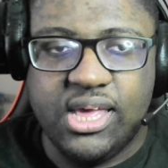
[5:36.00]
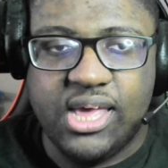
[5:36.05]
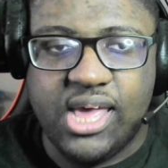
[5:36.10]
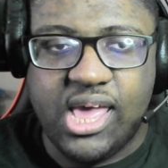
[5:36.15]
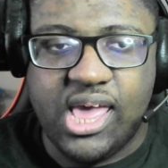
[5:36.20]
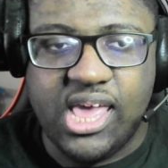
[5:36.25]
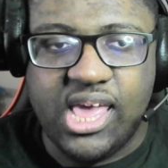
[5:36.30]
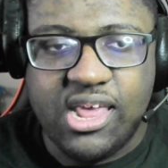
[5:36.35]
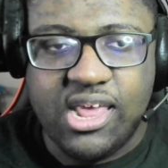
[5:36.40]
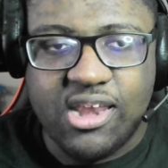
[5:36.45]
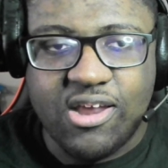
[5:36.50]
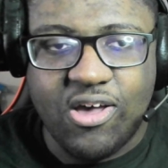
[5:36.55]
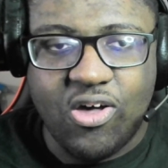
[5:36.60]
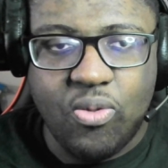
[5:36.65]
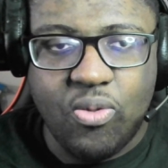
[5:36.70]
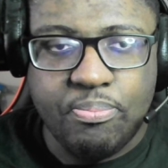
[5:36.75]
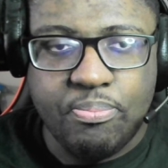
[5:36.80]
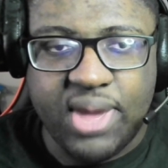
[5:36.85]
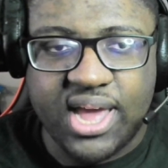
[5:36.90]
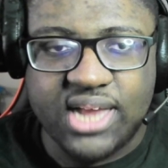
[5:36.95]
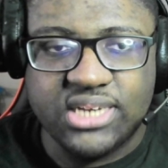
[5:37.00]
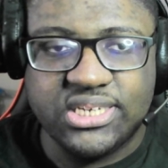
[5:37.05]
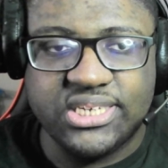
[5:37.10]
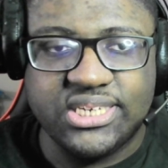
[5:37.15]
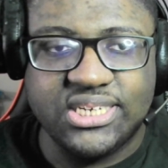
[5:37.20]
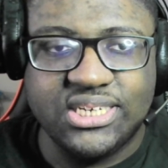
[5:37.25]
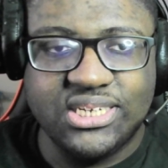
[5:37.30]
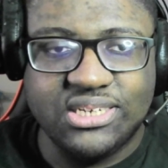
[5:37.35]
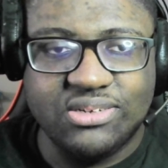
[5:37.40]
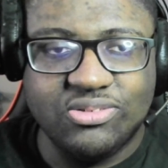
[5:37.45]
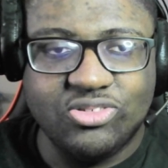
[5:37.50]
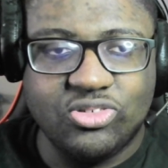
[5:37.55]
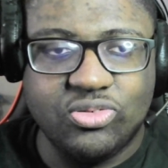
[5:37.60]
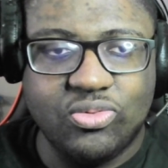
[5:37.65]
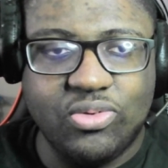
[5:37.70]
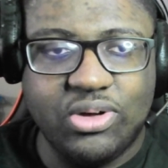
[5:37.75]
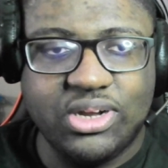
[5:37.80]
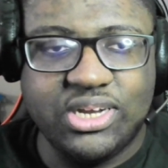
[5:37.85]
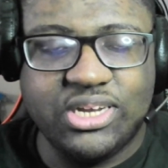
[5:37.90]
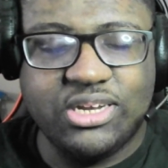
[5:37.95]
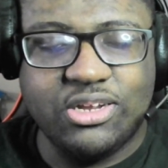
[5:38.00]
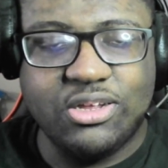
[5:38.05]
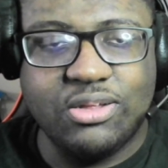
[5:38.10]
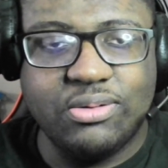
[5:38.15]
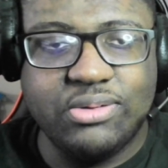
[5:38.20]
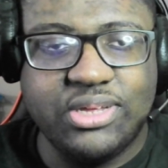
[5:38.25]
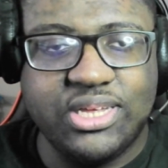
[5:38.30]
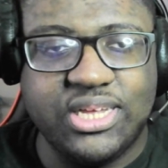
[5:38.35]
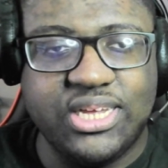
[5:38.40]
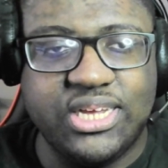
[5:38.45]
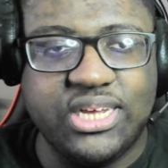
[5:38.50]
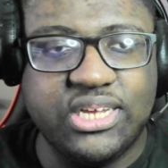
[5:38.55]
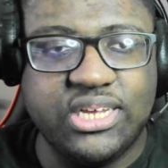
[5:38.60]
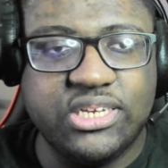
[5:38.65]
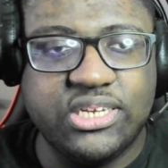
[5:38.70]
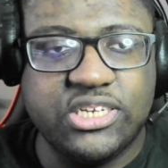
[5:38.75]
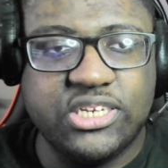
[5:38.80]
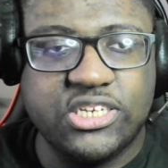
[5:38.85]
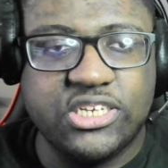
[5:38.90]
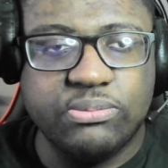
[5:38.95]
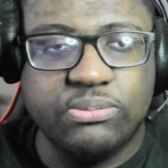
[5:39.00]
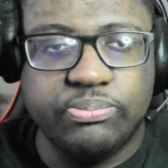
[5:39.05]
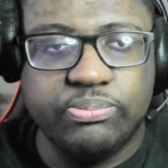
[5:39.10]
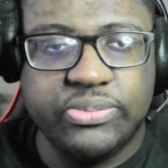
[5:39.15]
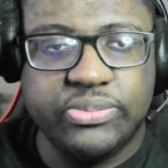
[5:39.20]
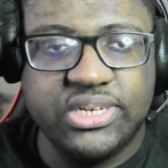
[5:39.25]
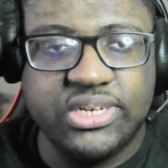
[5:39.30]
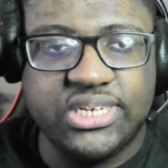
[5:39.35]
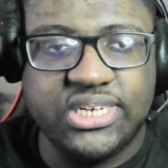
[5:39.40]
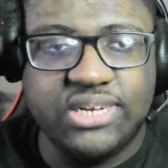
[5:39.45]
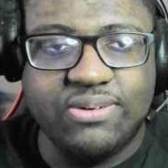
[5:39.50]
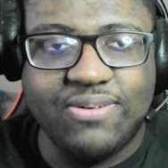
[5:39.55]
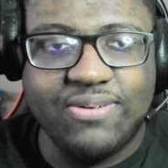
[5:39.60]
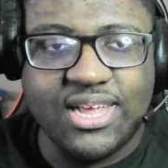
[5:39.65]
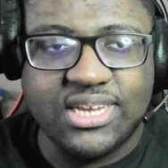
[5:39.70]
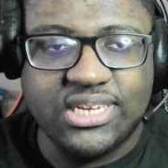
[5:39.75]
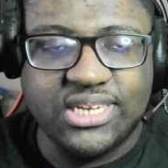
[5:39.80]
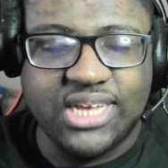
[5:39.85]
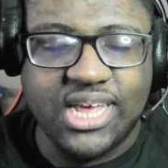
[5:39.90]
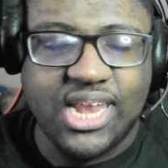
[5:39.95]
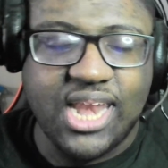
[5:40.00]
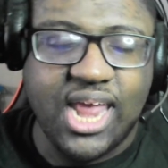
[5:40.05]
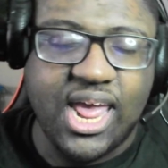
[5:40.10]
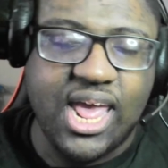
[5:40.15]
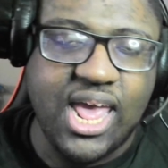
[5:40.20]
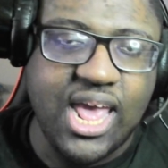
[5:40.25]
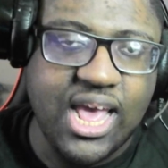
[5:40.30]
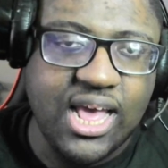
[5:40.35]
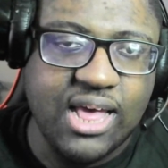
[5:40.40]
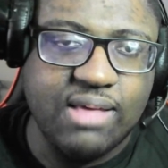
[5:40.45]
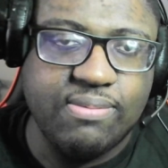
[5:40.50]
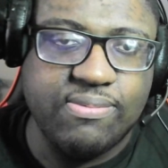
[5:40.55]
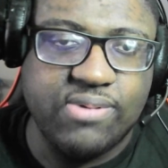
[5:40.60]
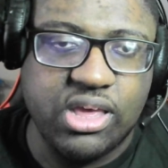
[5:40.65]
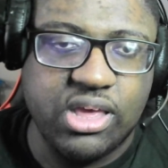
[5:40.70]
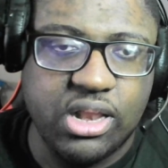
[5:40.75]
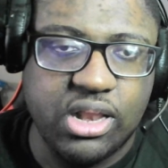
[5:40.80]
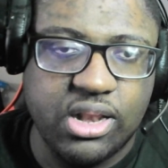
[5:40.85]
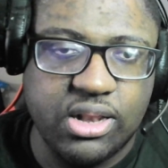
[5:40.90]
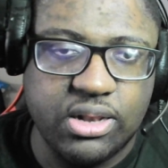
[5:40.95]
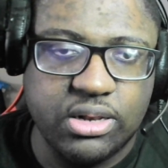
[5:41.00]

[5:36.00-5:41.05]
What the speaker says: And, you know, Maxxine was one of them because she was getting a hang of it,